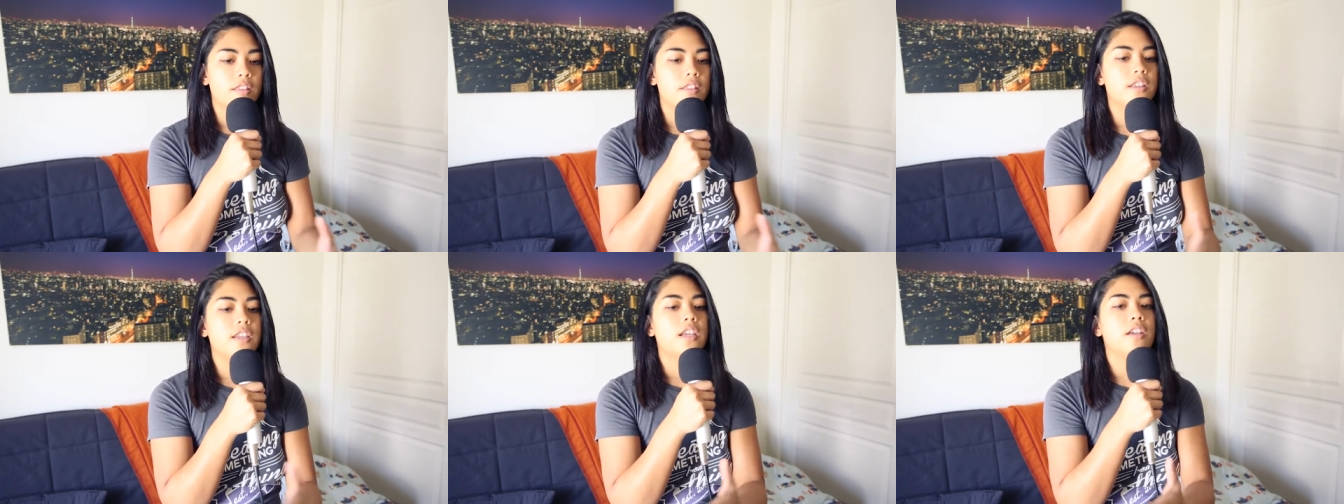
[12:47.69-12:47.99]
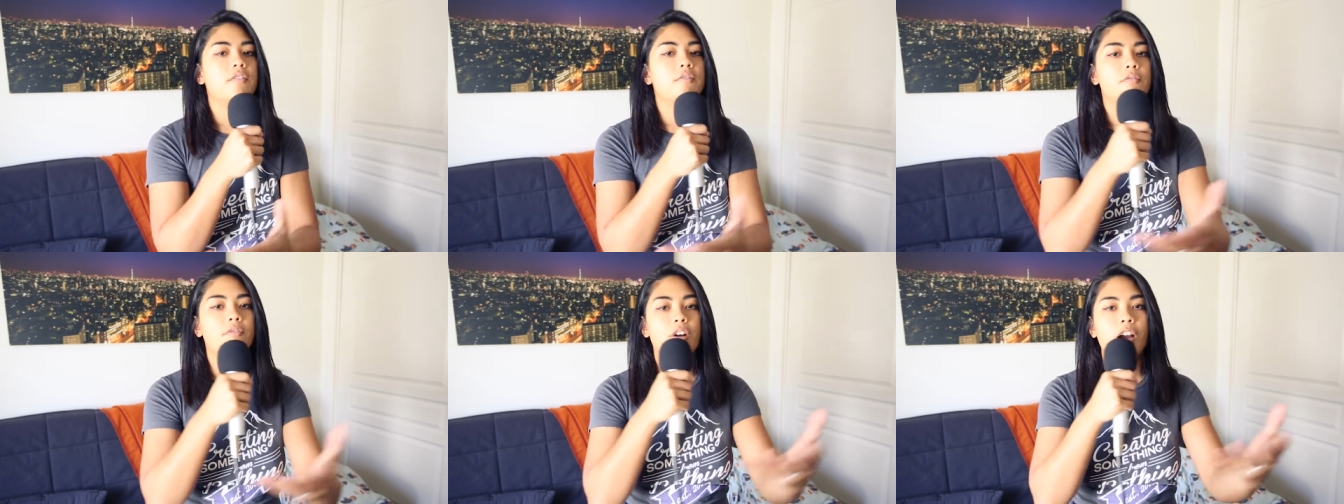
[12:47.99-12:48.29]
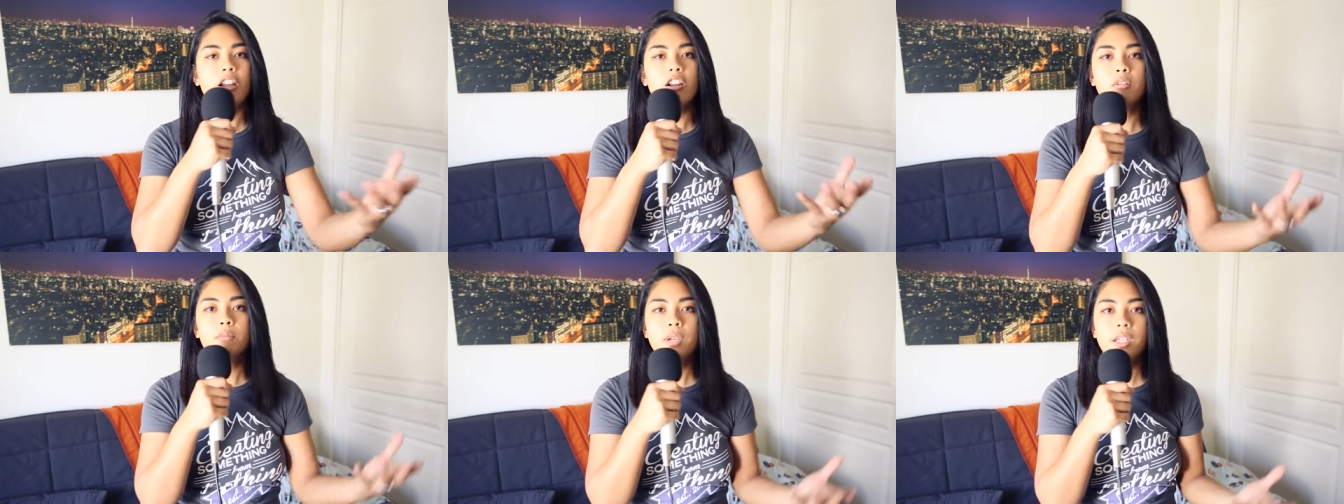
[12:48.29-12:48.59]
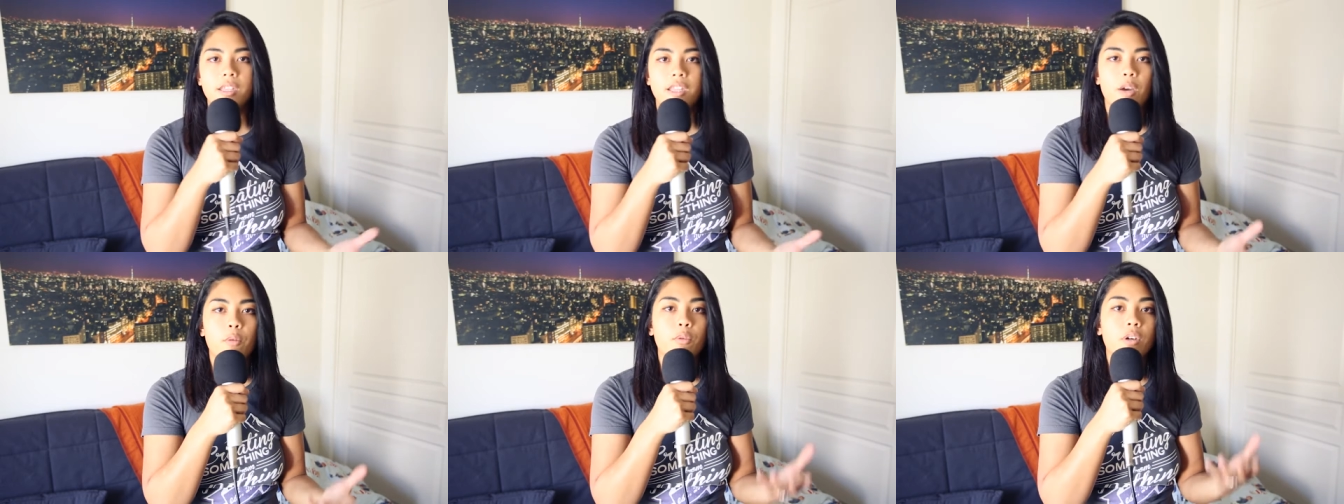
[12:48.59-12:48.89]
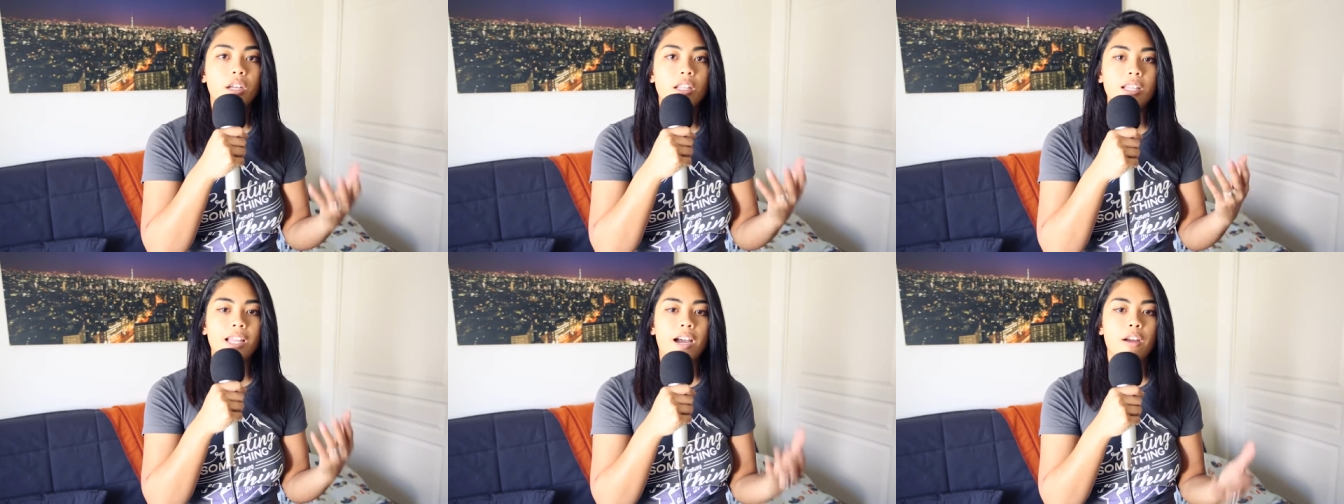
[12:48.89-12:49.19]
the environment that
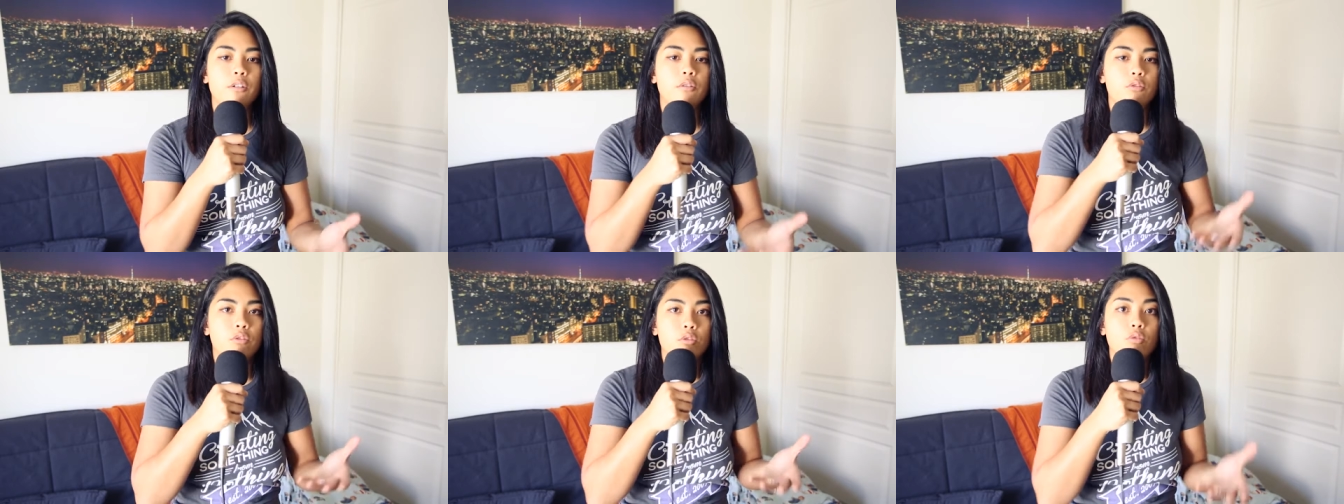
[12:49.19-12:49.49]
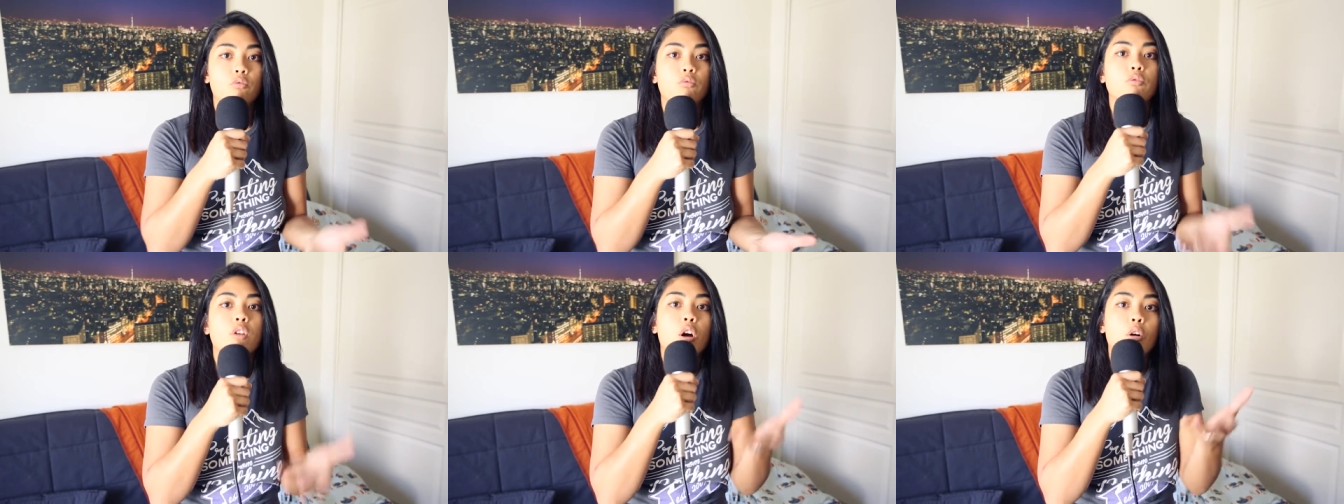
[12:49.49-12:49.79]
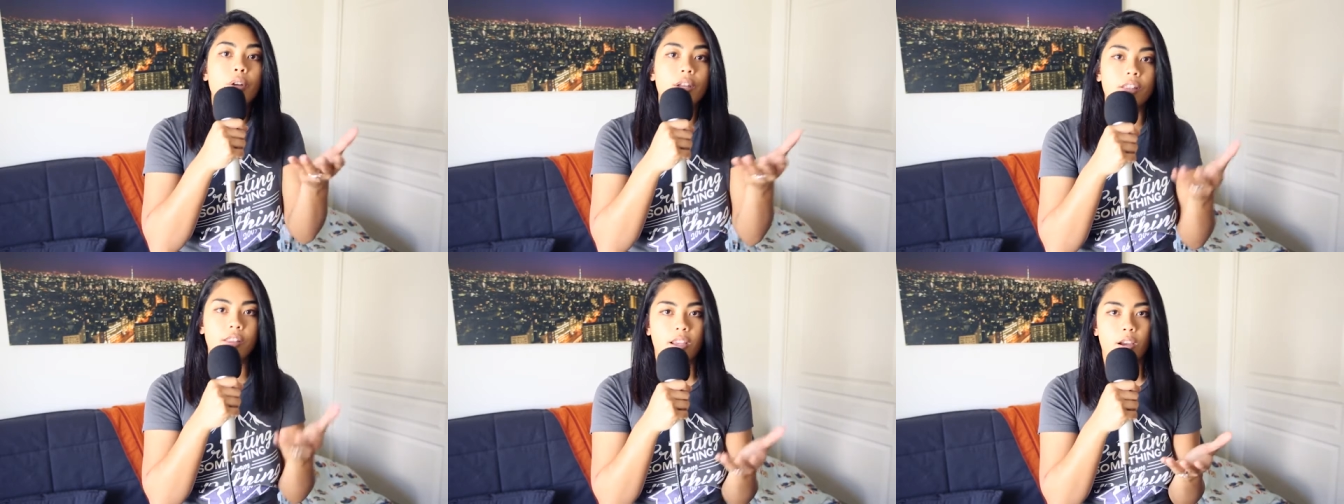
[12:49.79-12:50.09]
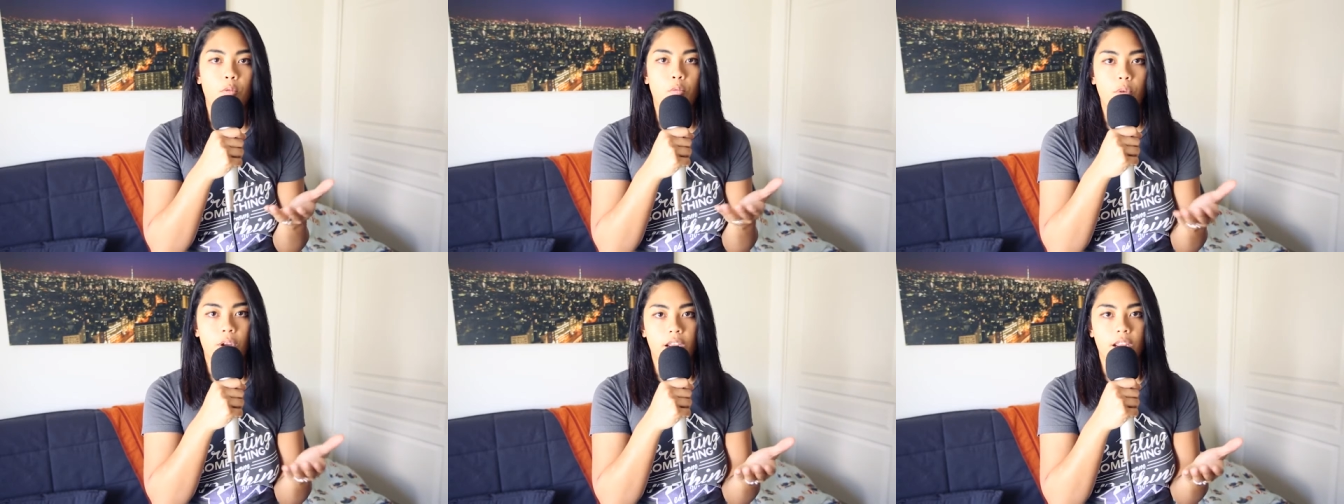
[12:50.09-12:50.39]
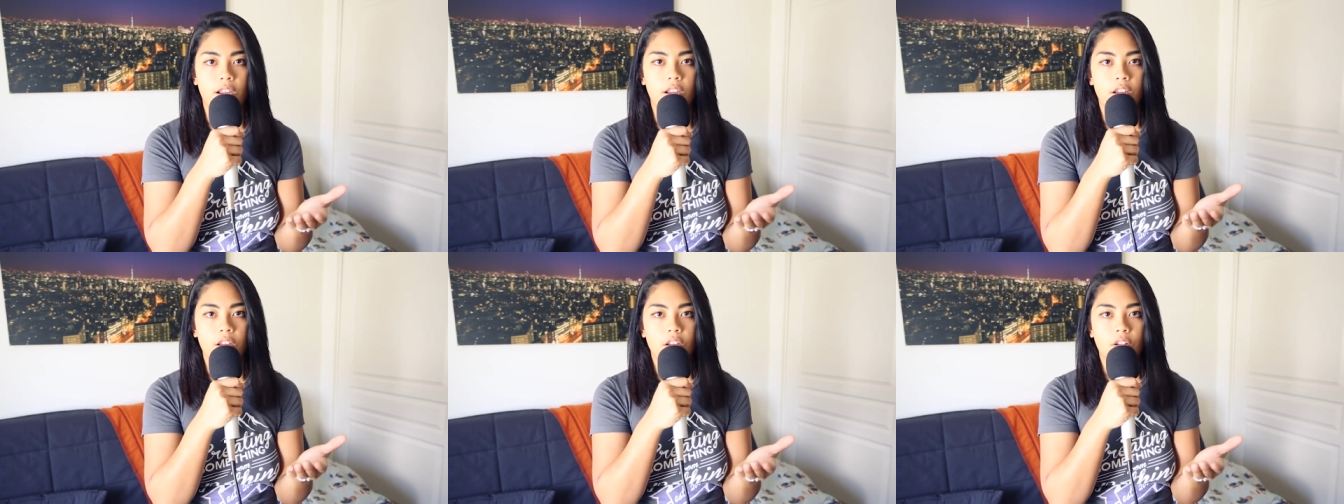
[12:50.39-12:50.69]
will allow you to grow in that
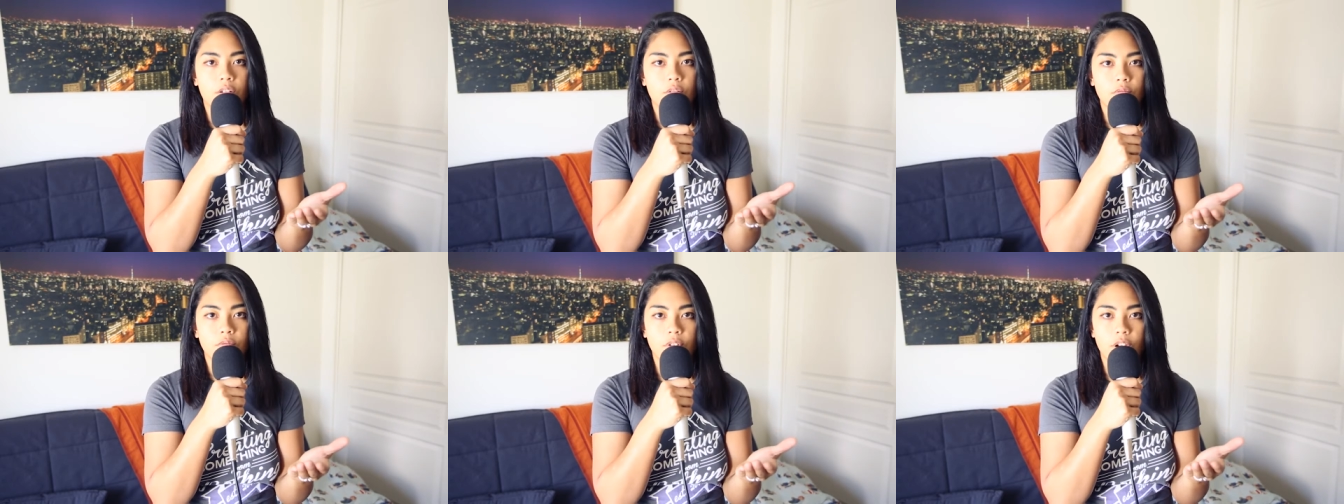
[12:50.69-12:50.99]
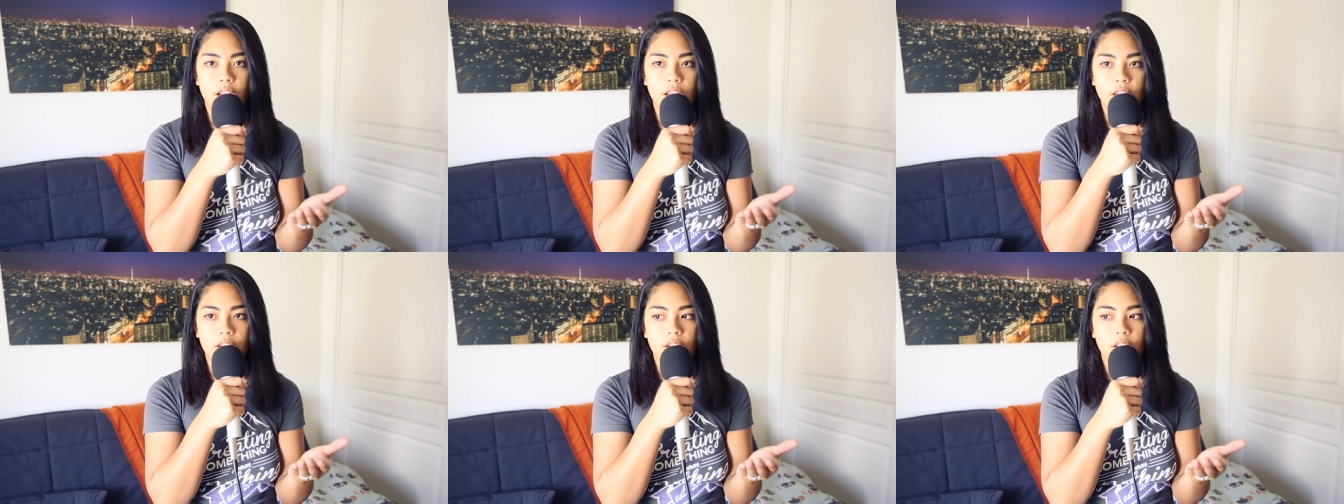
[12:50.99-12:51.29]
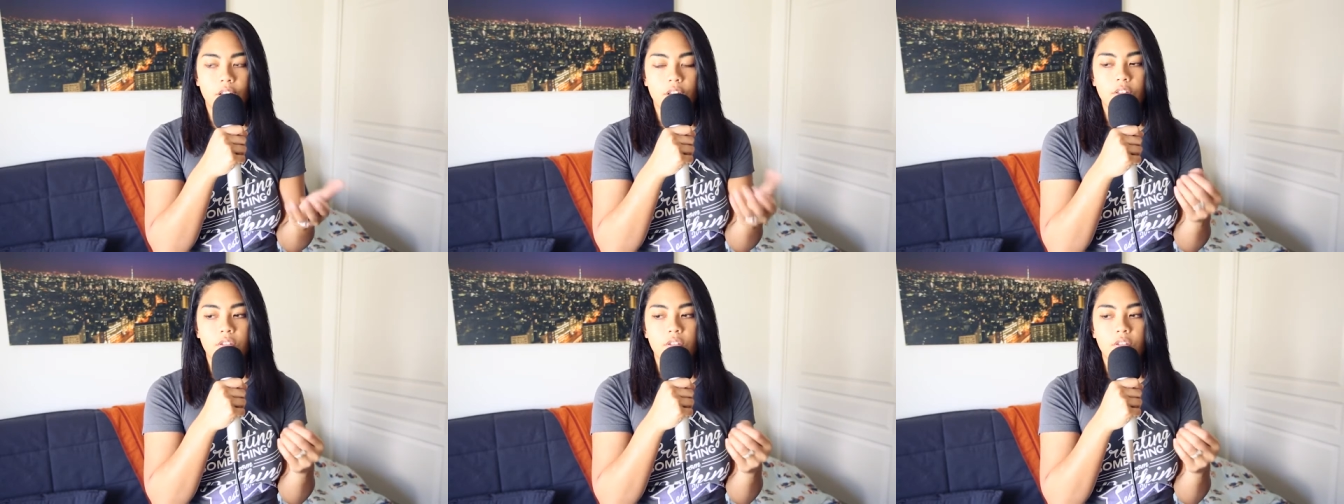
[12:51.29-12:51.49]
way, right?